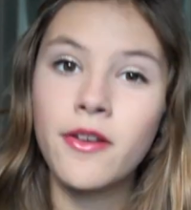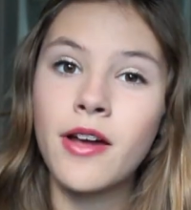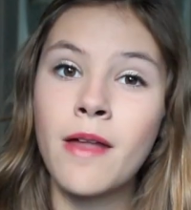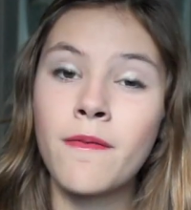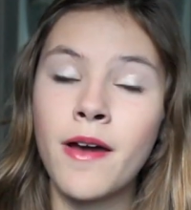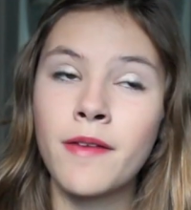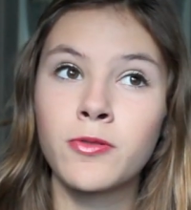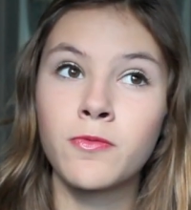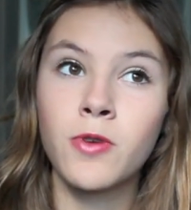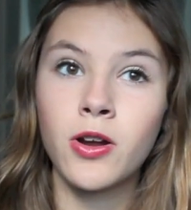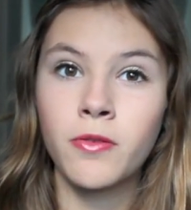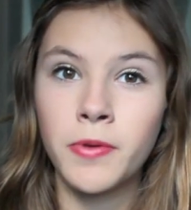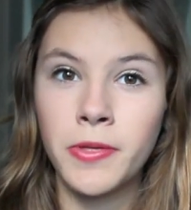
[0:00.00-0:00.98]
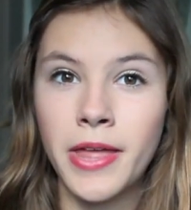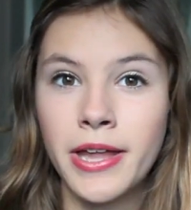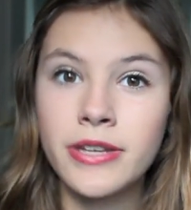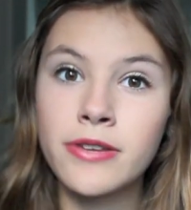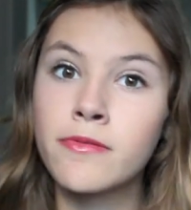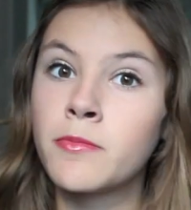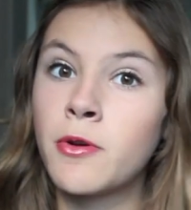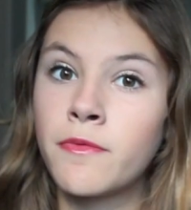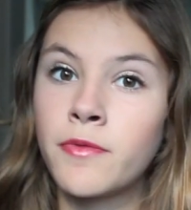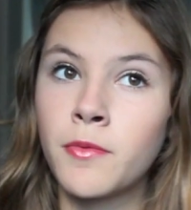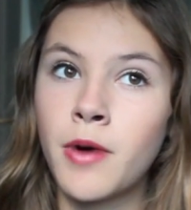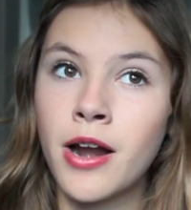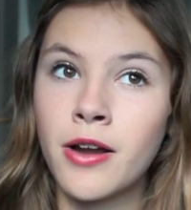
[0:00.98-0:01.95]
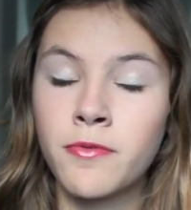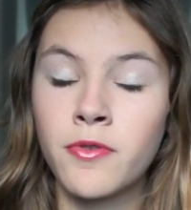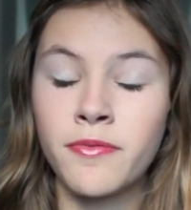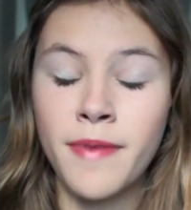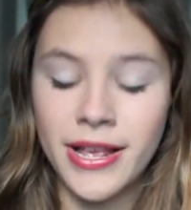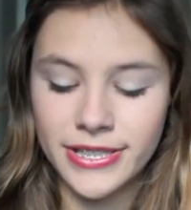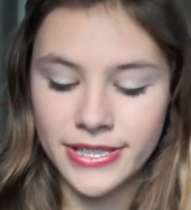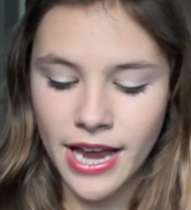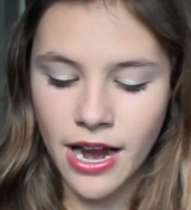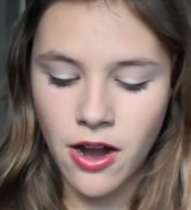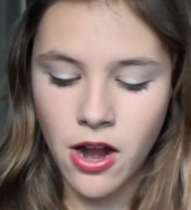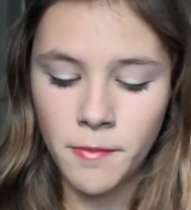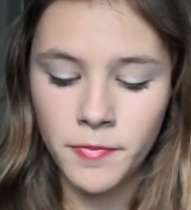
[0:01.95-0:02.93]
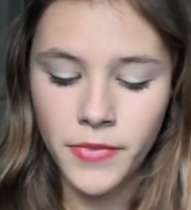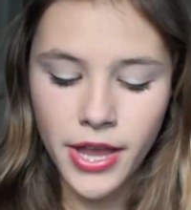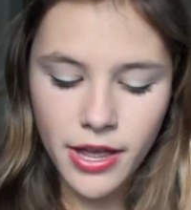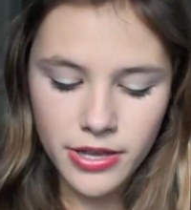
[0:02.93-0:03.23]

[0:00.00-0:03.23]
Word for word: You kind of have to work with it to remove your waterproof mascara.